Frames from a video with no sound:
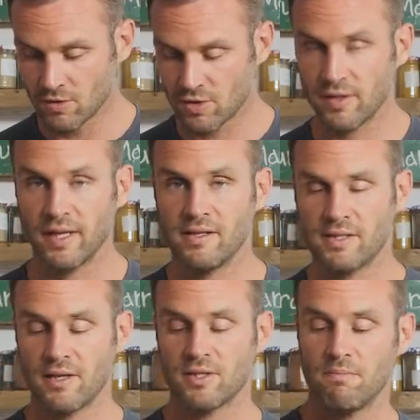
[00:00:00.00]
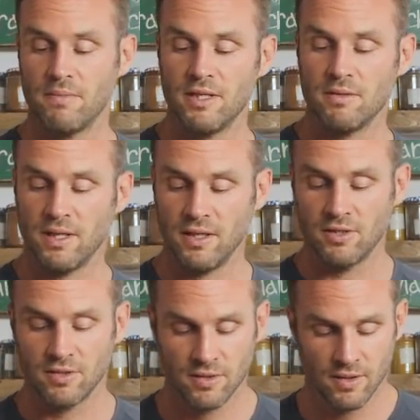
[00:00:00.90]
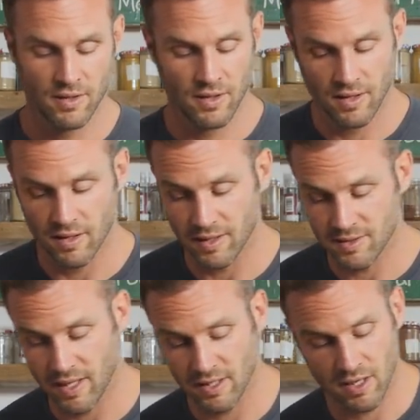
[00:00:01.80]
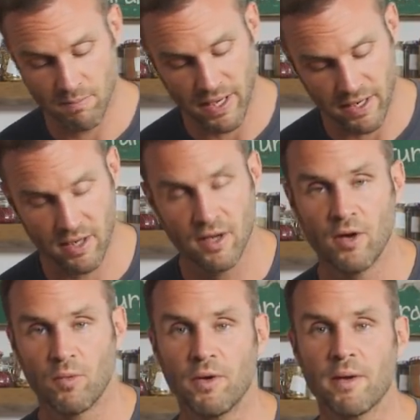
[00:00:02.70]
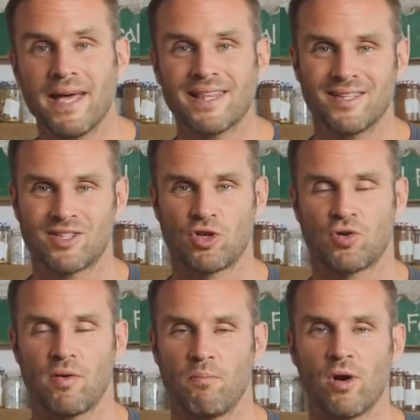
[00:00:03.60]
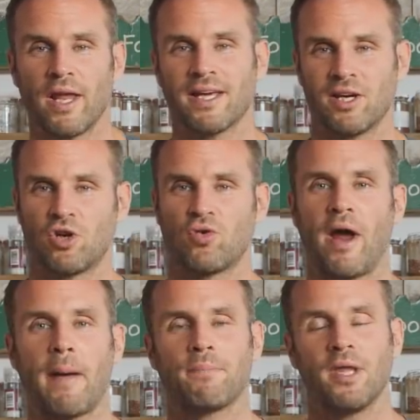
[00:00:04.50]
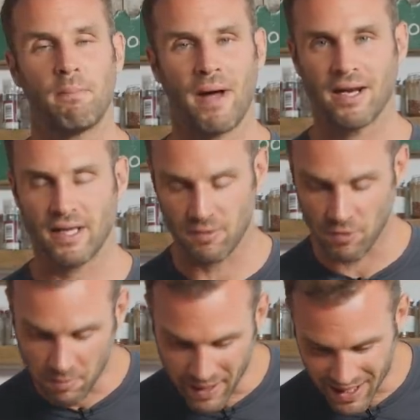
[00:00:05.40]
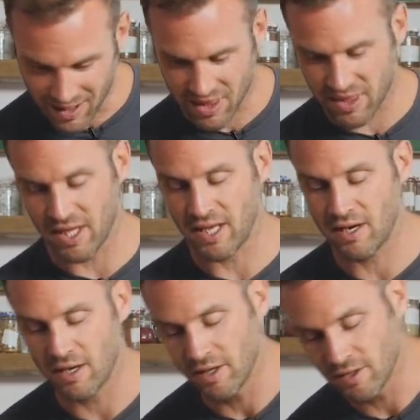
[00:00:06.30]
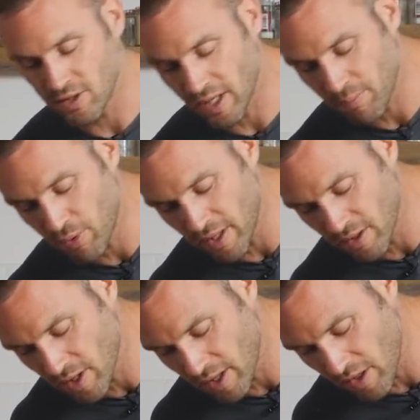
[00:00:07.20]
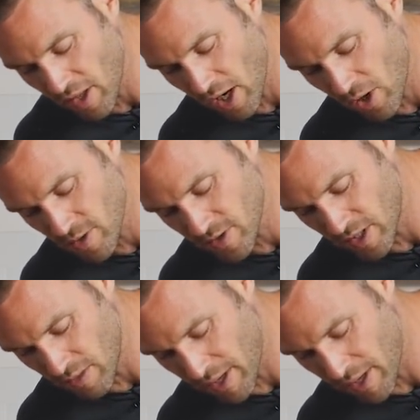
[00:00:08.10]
Turn the heat down to medium heat. Let's add in our batter. We want to make this more like a crepe than a pancake. We want to make it thin, so I'm going to put in kind of on the lower side of